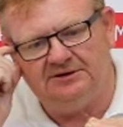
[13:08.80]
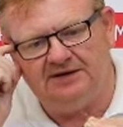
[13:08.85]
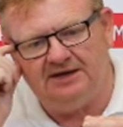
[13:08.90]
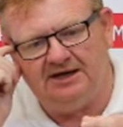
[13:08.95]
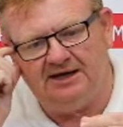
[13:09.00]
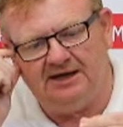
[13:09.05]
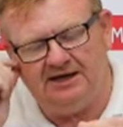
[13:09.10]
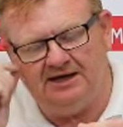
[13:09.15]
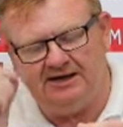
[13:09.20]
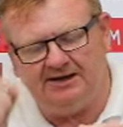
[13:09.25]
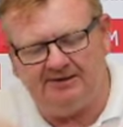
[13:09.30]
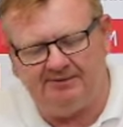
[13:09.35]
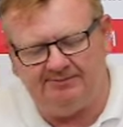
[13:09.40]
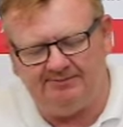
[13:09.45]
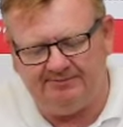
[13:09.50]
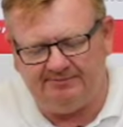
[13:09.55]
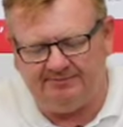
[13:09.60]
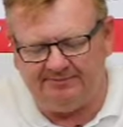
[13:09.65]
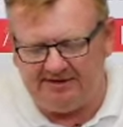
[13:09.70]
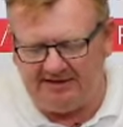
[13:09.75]

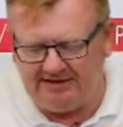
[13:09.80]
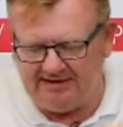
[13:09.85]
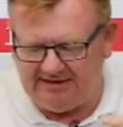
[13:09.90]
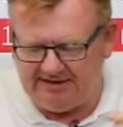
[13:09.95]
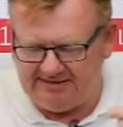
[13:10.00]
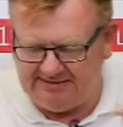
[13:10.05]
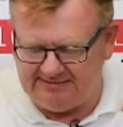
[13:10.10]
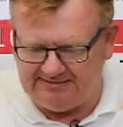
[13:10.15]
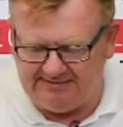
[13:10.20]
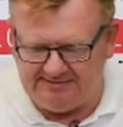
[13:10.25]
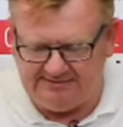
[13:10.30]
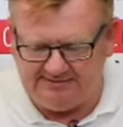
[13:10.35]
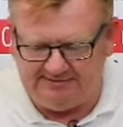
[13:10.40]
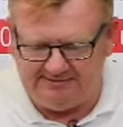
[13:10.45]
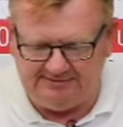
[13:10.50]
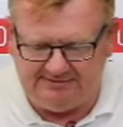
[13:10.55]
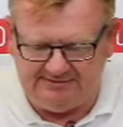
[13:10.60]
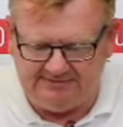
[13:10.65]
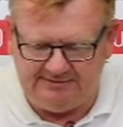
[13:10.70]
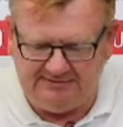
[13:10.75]
and then
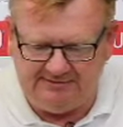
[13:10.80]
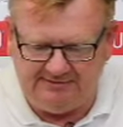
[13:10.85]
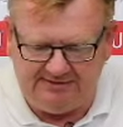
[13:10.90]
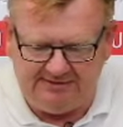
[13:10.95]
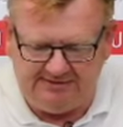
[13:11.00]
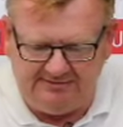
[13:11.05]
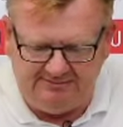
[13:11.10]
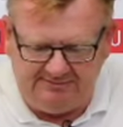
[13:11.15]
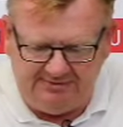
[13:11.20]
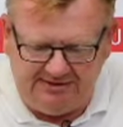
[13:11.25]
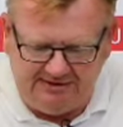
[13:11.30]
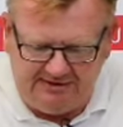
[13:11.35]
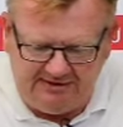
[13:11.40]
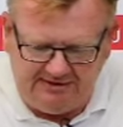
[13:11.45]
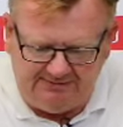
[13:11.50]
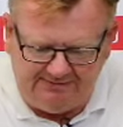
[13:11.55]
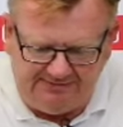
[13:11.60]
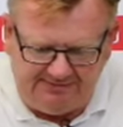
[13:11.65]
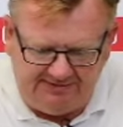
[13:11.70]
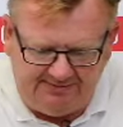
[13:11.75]
peel
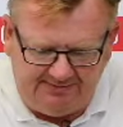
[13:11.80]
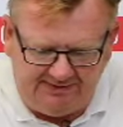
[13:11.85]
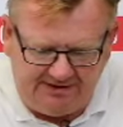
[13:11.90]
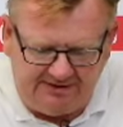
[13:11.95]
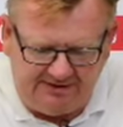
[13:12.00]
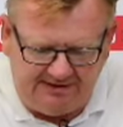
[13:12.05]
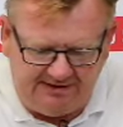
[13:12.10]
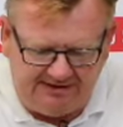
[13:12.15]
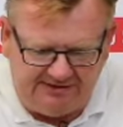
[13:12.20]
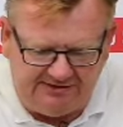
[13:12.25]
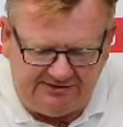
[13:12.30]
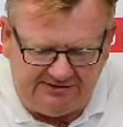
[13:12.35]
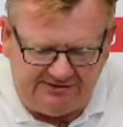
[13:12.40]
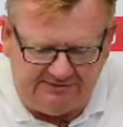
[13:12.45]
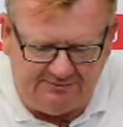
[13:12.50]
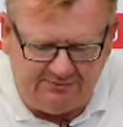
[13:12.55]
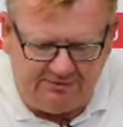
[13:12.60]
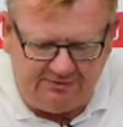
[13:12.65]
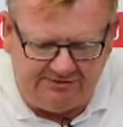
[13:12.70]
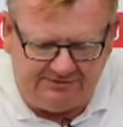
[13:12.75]
off the amount of line that
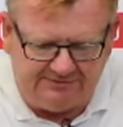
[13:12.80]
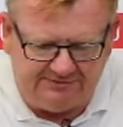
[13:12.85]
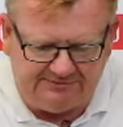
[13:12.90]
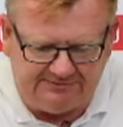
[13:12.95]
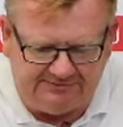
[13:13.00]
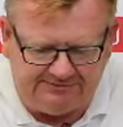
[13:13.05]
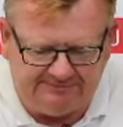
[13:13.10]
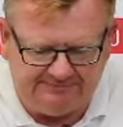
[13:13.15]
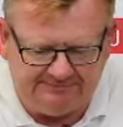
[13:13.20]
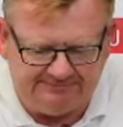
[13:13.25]
you want,